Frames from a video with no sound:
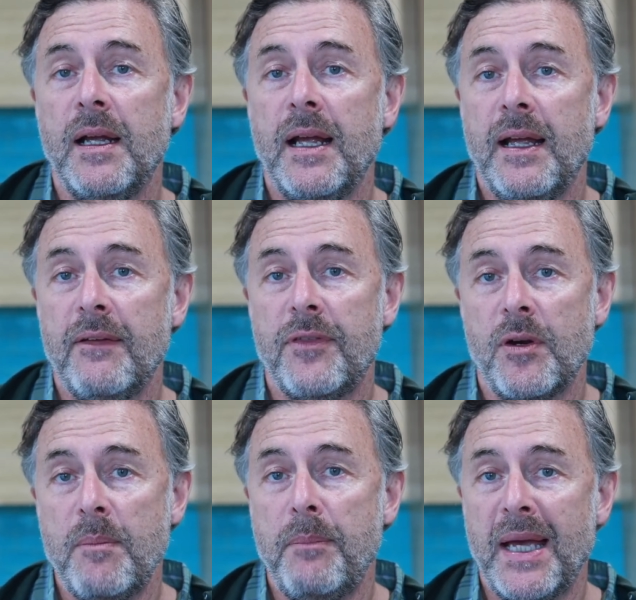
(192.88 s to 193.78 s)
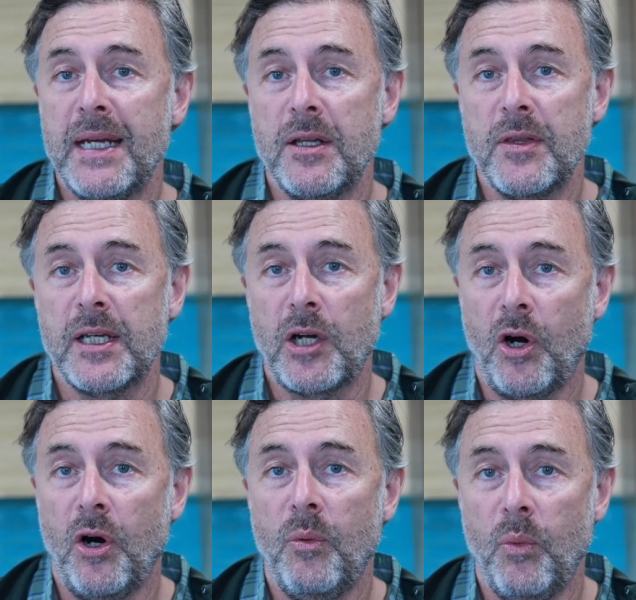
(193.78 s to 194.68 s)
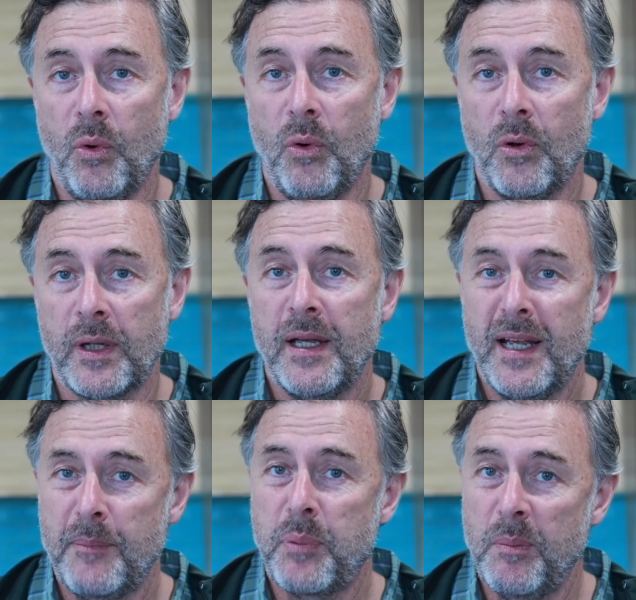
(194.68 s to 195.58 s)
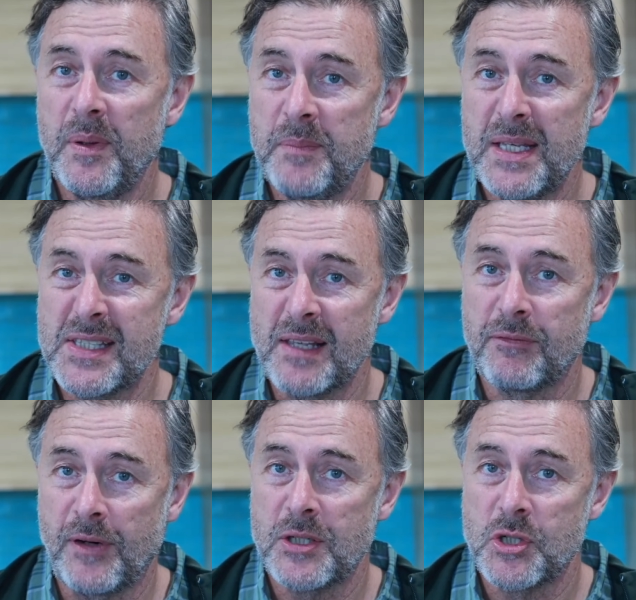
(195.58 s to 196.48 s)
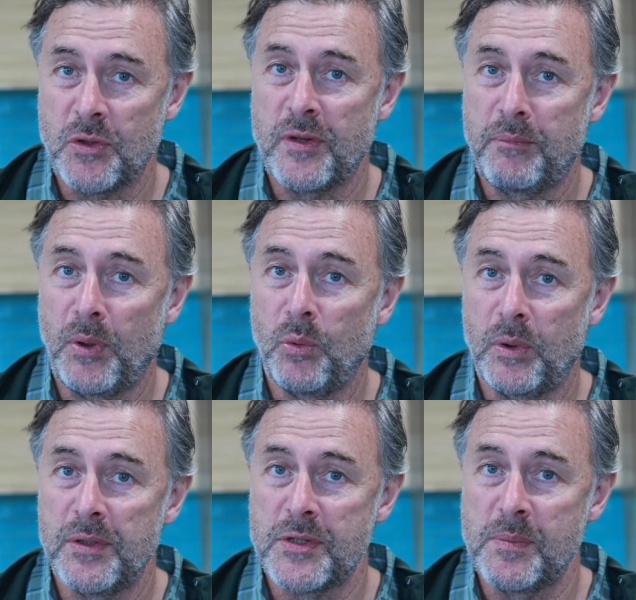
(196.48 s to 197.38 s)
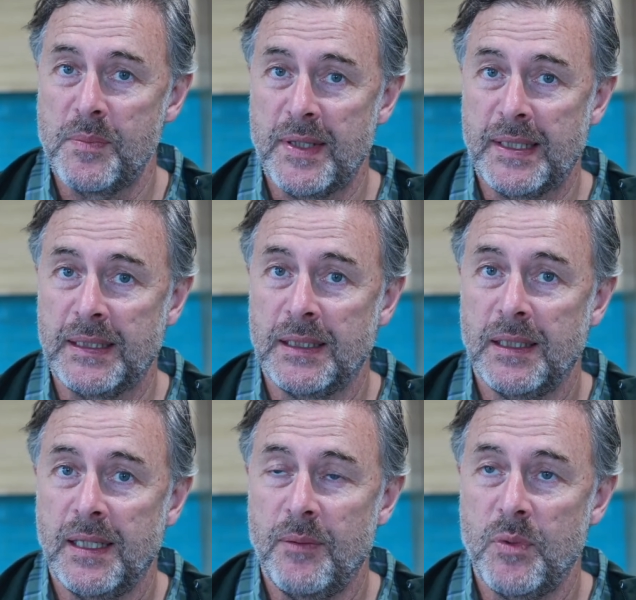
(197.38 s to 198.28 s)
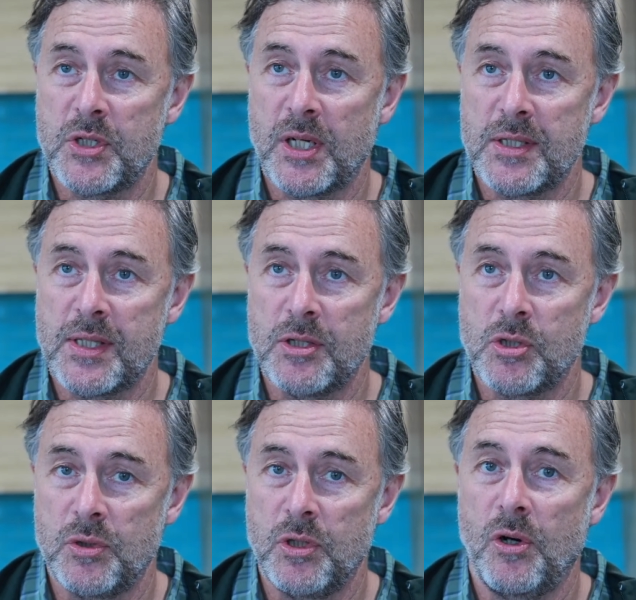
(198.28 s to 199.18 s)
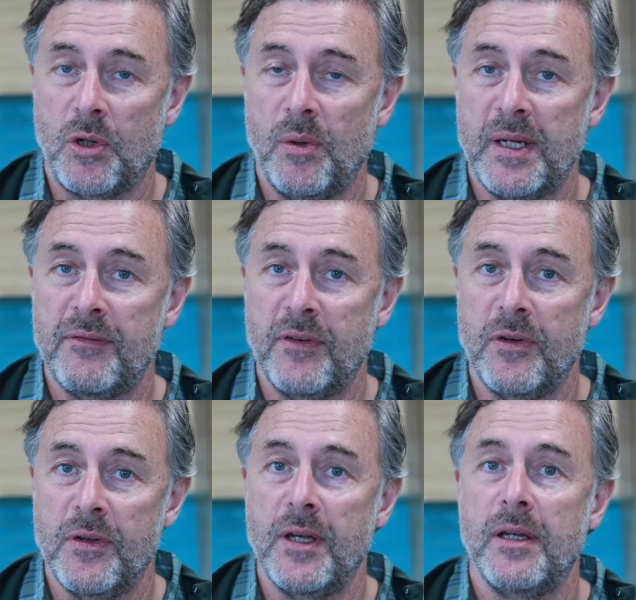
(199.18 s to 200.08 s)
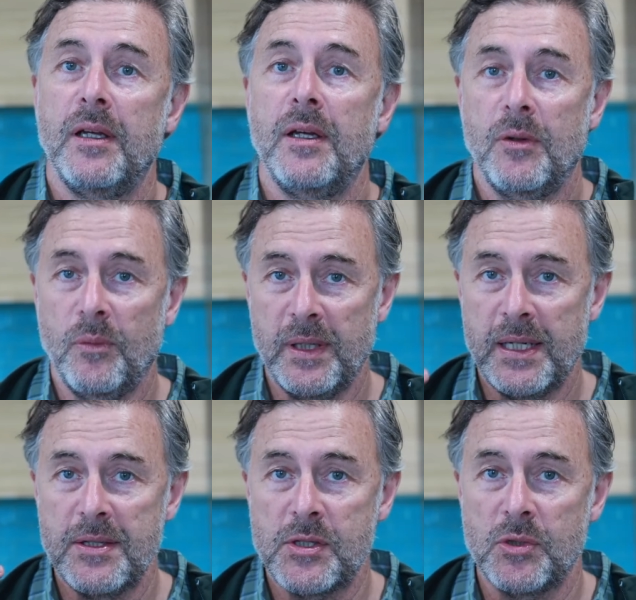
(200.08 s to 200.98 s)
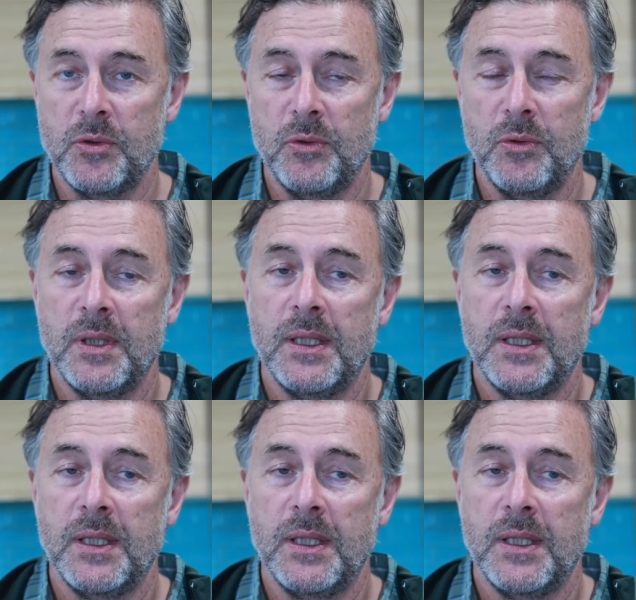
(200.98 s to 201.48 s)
If they're in pain and they can't walk, it probably means they've fractured or they've broken something, in which case they should not go any further. We need to